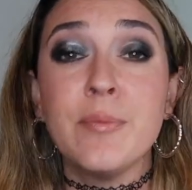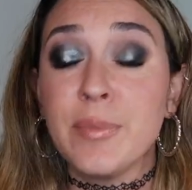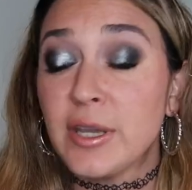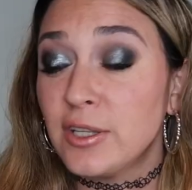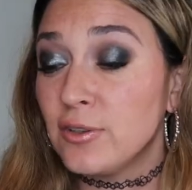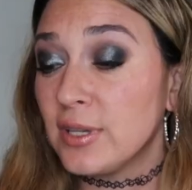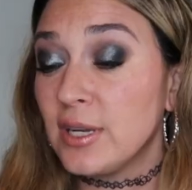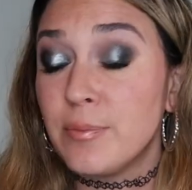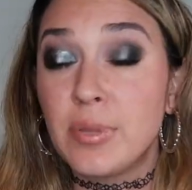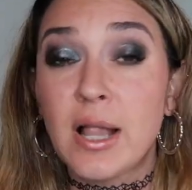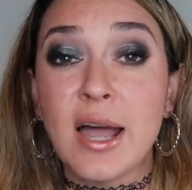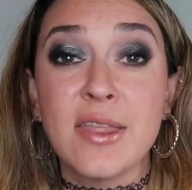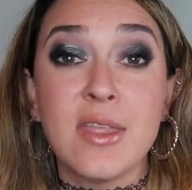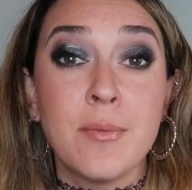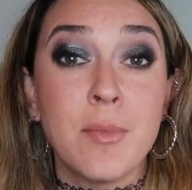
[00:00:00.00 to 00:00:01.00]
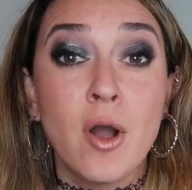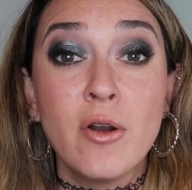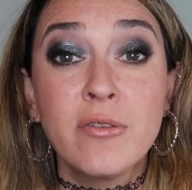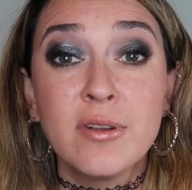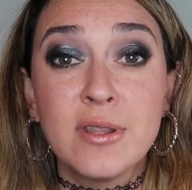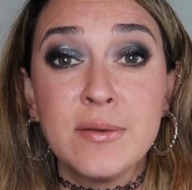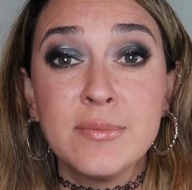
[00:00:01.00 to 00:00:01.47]
but you can apply them
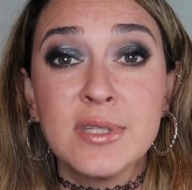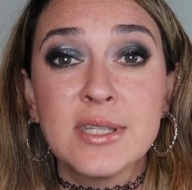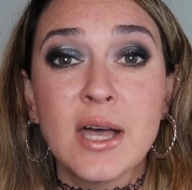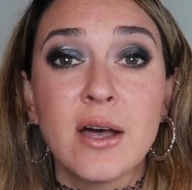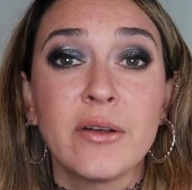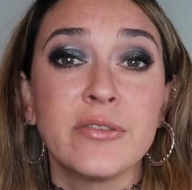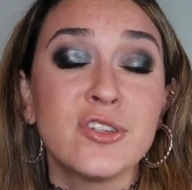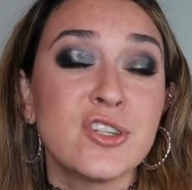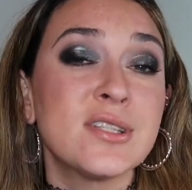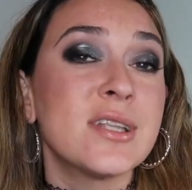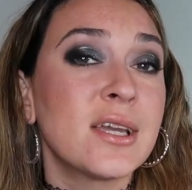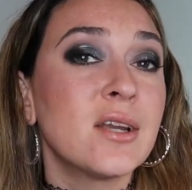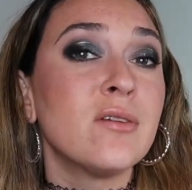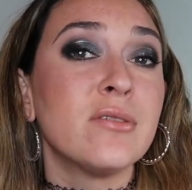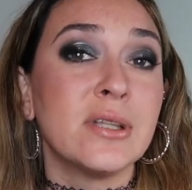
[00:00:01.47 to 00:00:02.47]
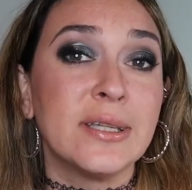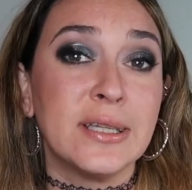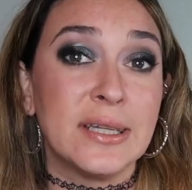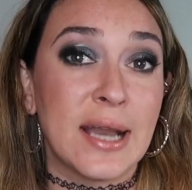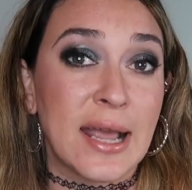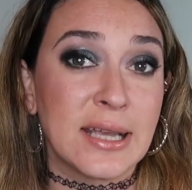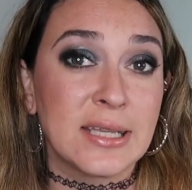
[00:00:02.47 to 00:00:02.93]
over themselves, just like a really
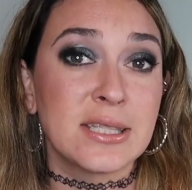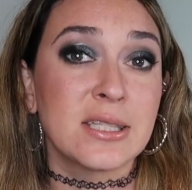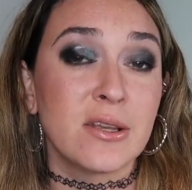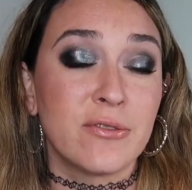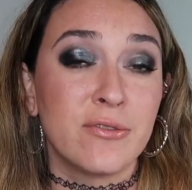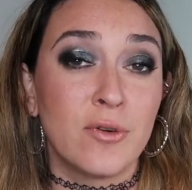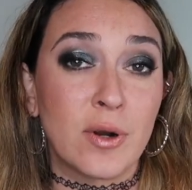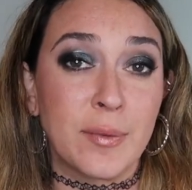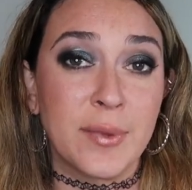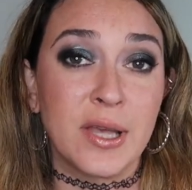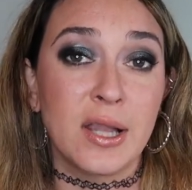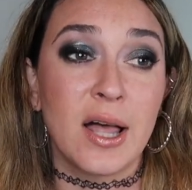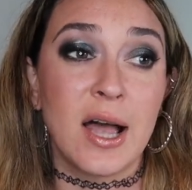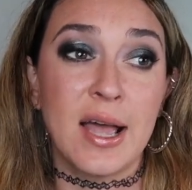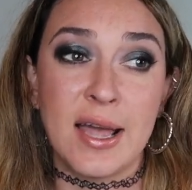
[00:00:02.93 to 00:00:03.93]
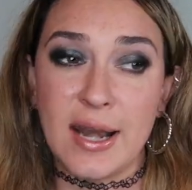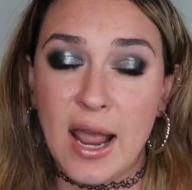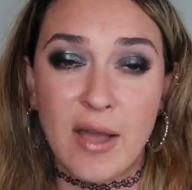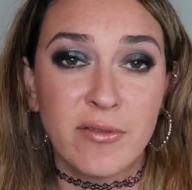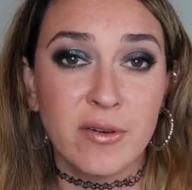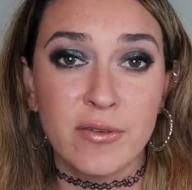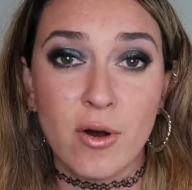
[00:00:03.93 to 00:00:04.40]
nice formula. And I
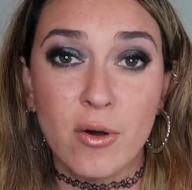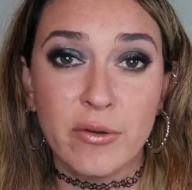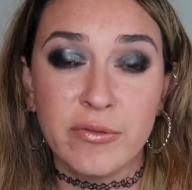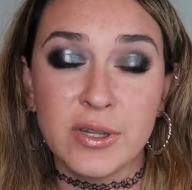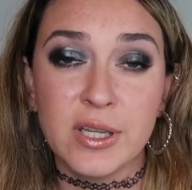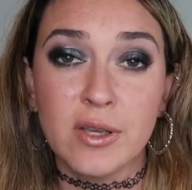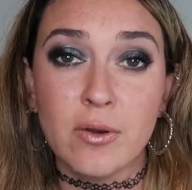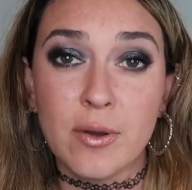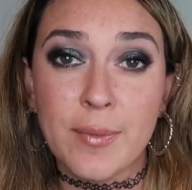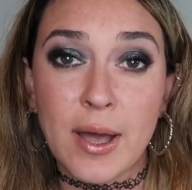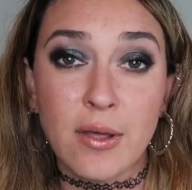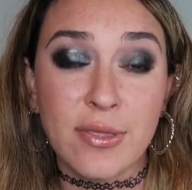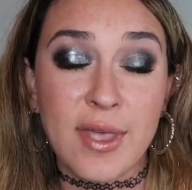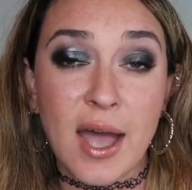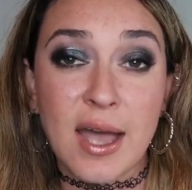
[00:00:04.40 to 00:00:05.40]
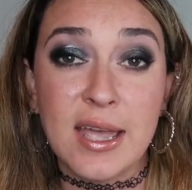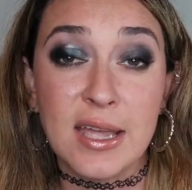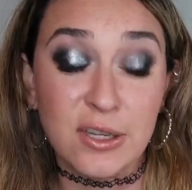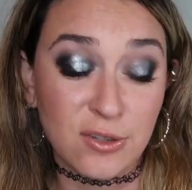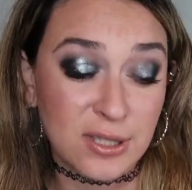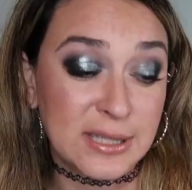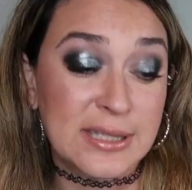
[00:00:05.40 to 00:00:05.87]
have a whole video about that
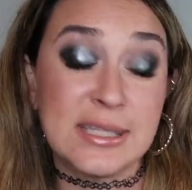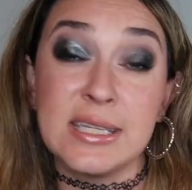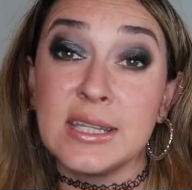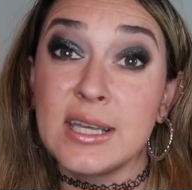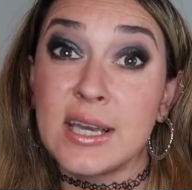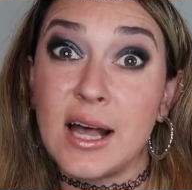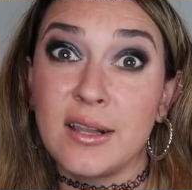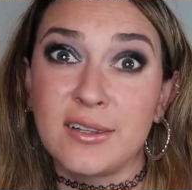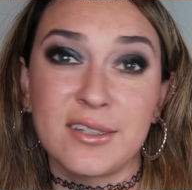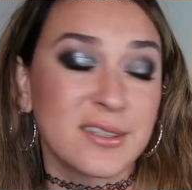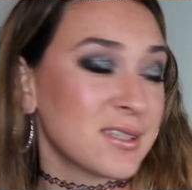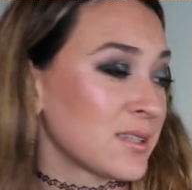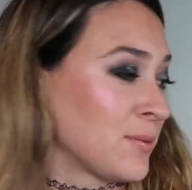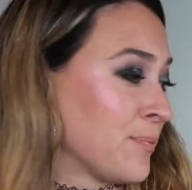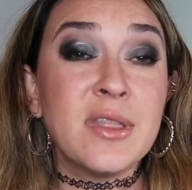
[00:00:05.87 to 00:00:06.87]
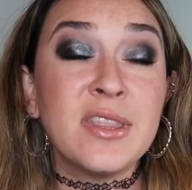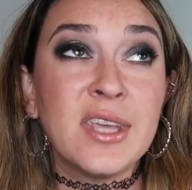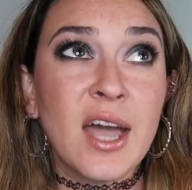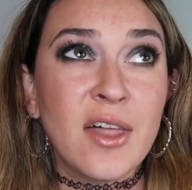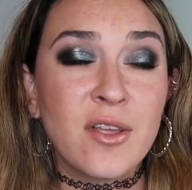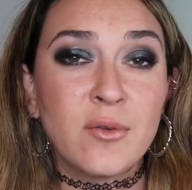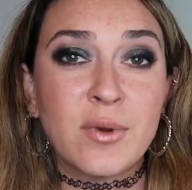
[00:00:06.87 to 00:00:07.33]
and you can see the colors. But
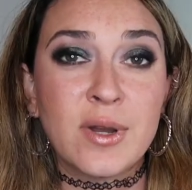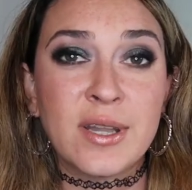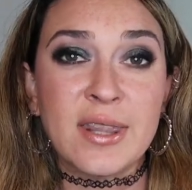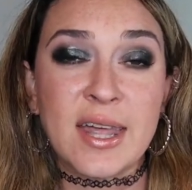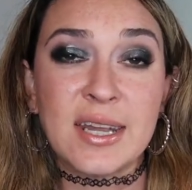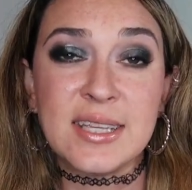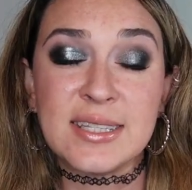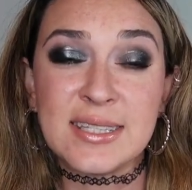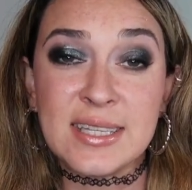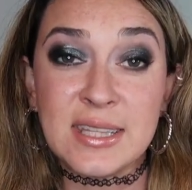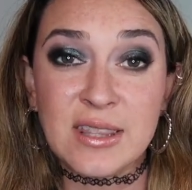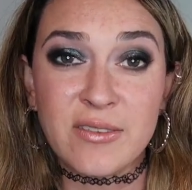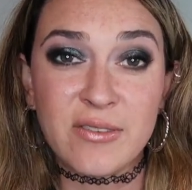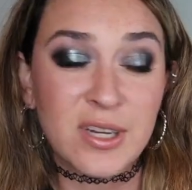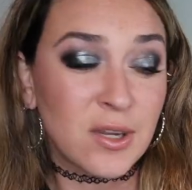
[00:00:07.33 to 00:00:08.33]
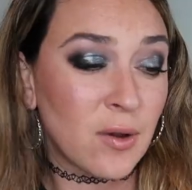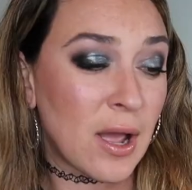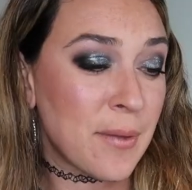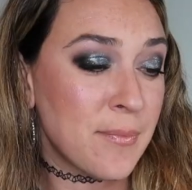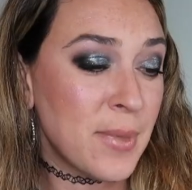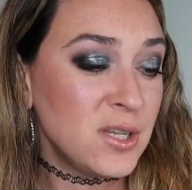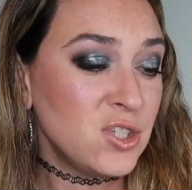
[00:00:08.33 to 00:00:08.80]
the other one that is in the video
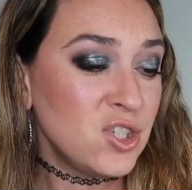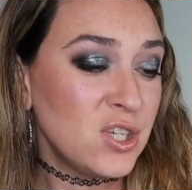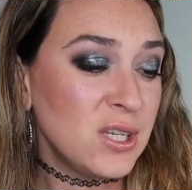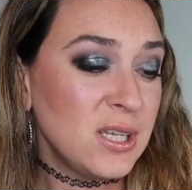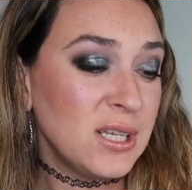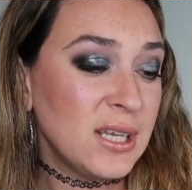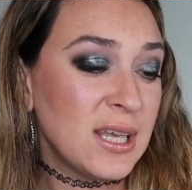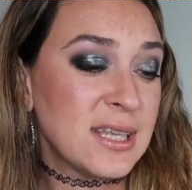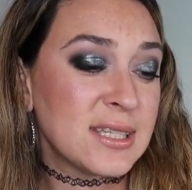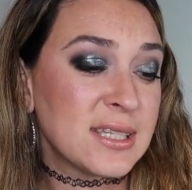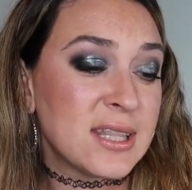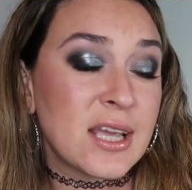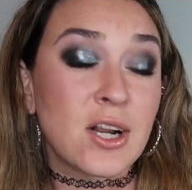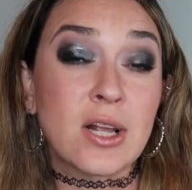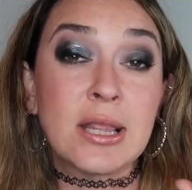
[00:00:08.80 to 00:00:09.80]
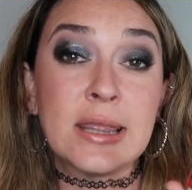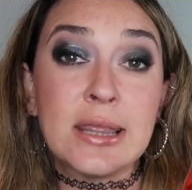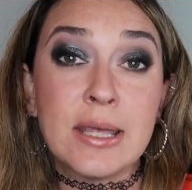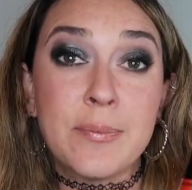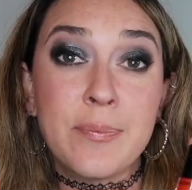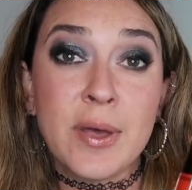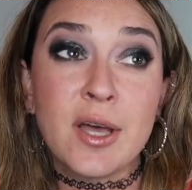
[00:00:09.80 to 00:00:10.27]
I'm mentioning is their
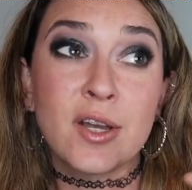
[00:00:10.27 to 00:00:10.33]
Lip